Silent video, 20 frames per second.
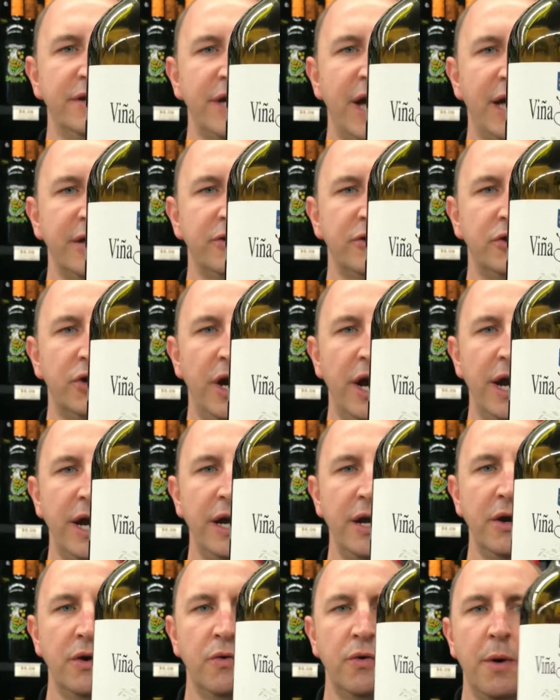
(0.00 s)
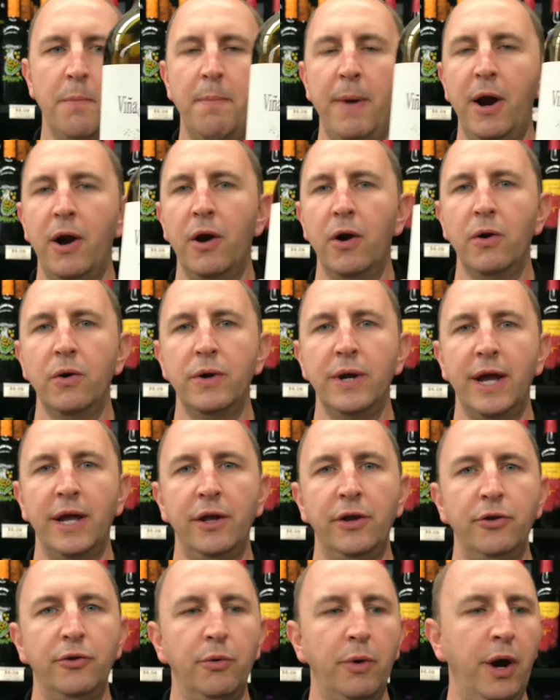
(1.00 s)
Sastre Ribera
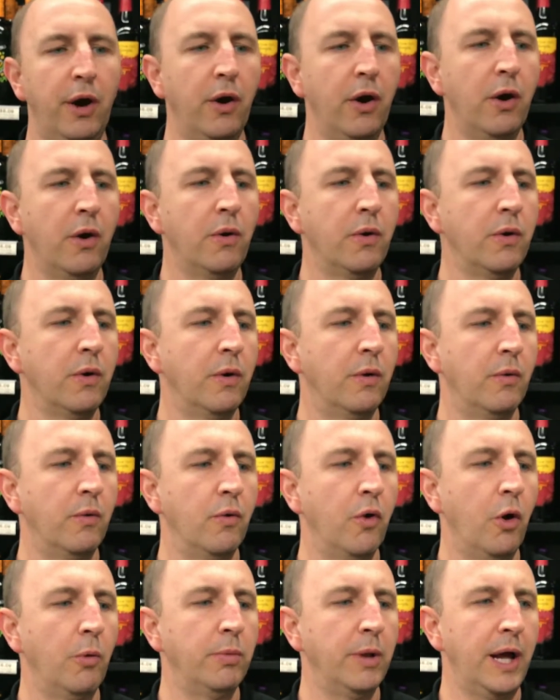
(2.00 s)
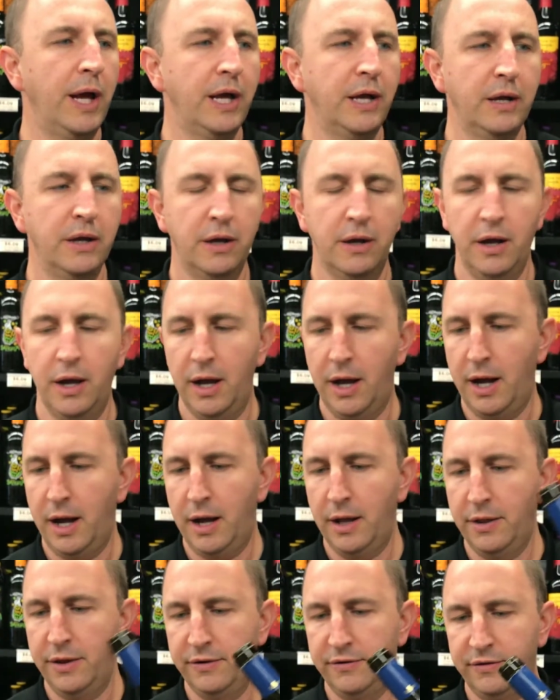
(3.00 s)
del Duero Roble.
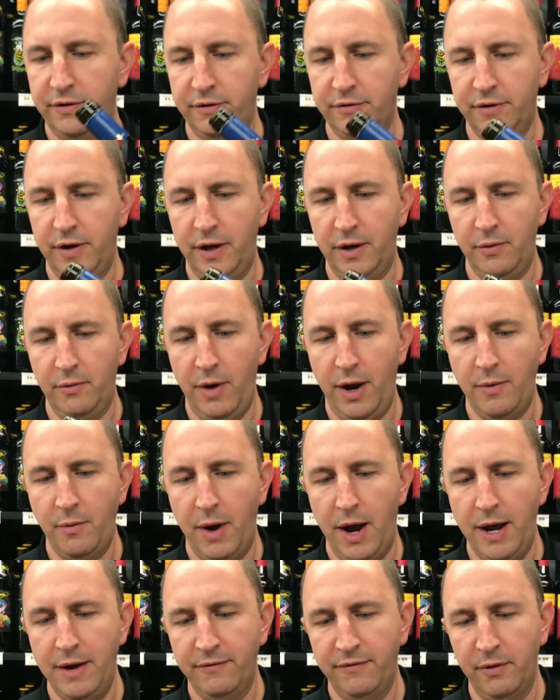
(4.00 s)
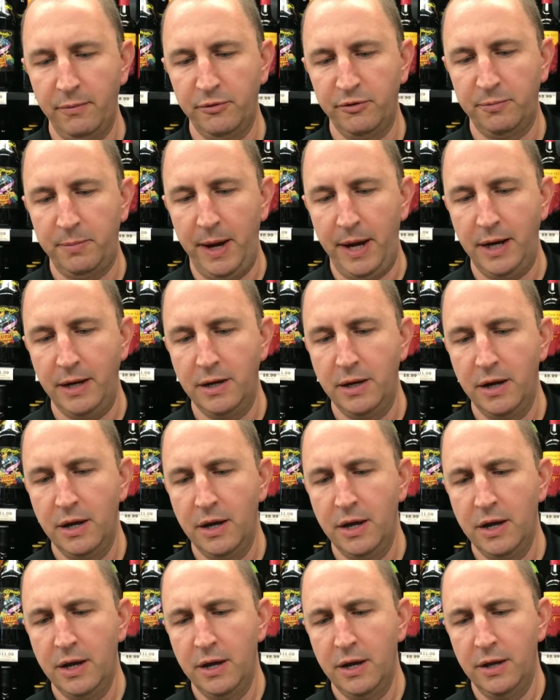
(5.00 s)
This is a red wine from Spain.
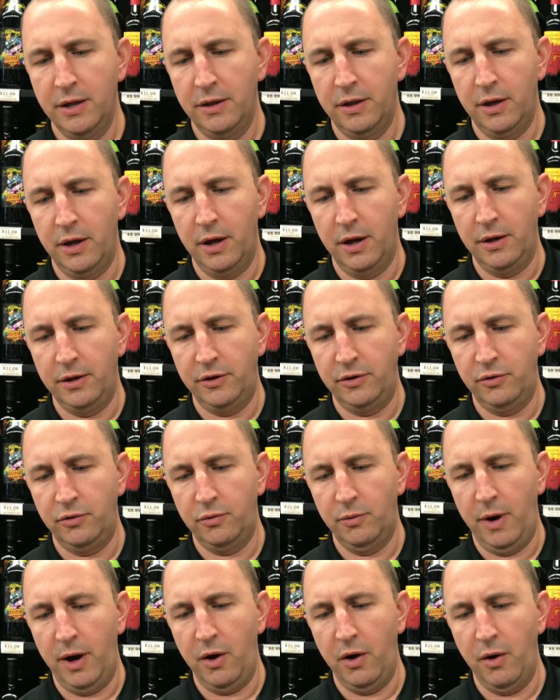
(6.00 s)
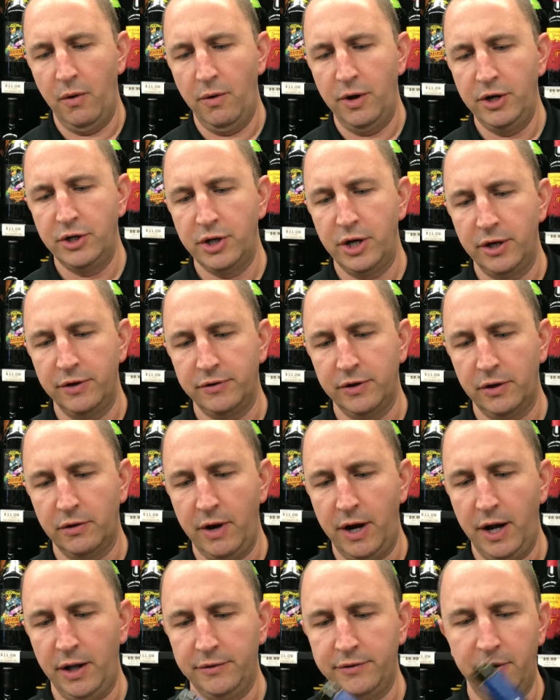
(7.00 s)
The Duero region is a
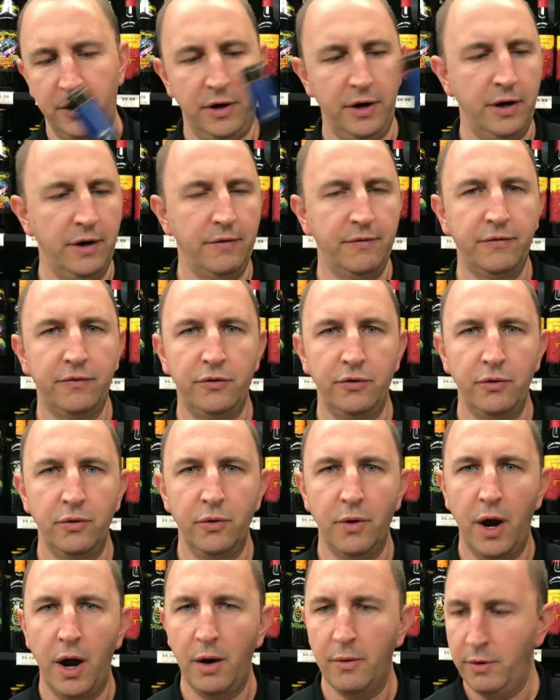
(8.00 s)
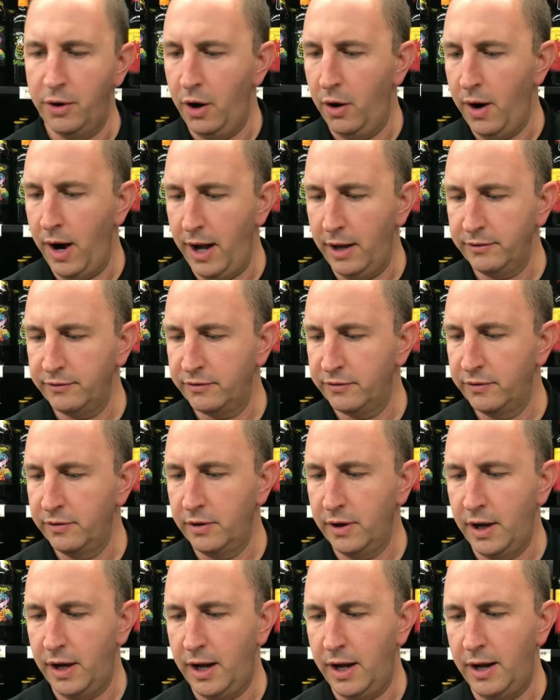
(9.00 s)
great alternative to Riojas.
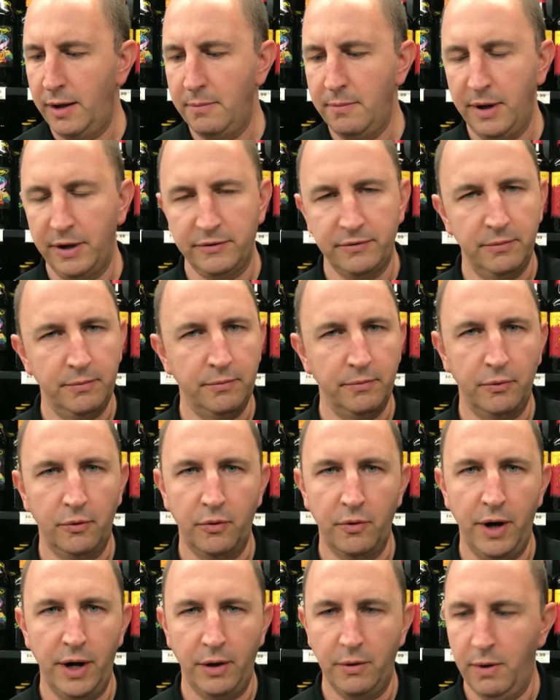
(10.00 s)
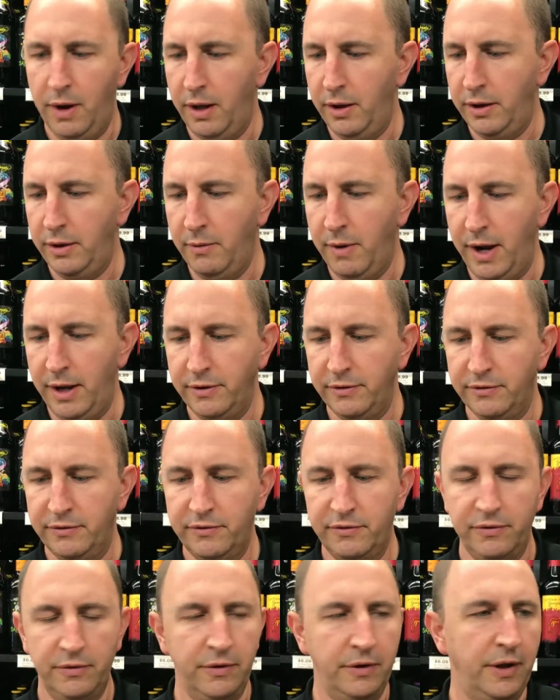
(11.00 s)
Makes some great quality
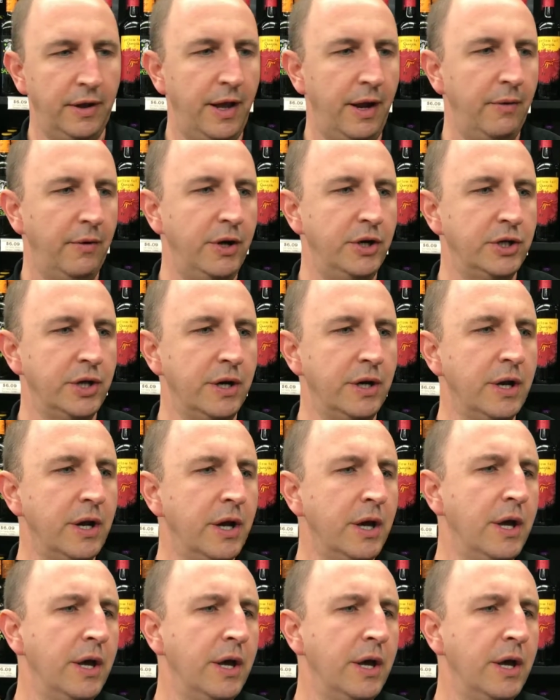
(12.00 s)
wines in that region.